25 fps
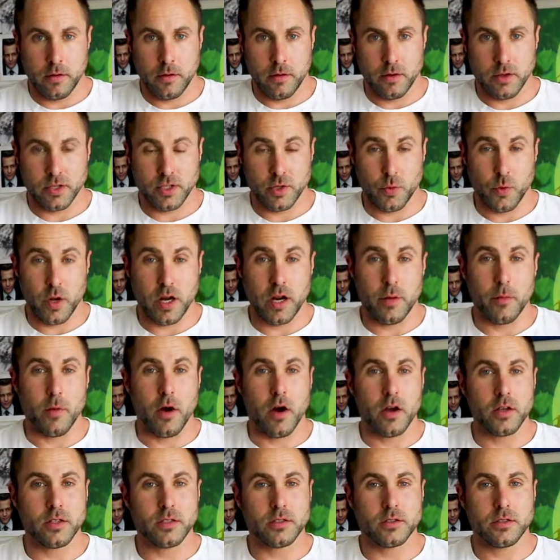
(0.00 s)
So when I'm
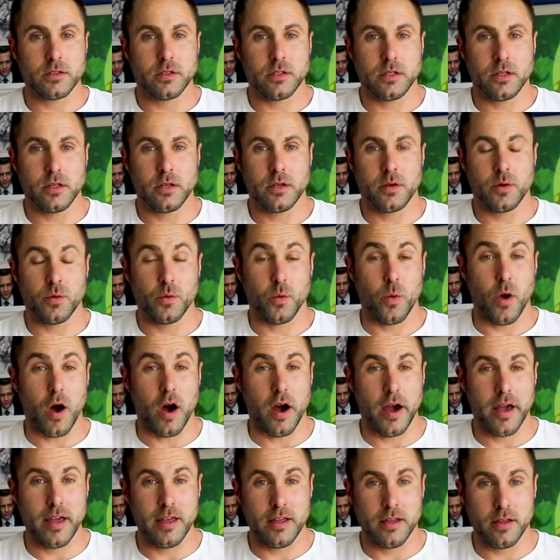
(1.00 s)
asked,
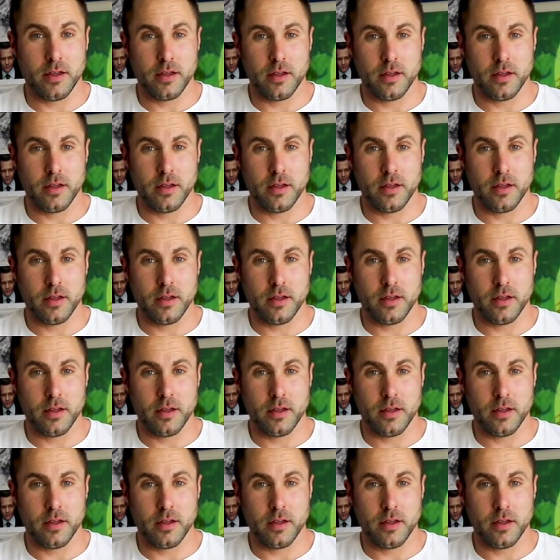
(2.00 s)
why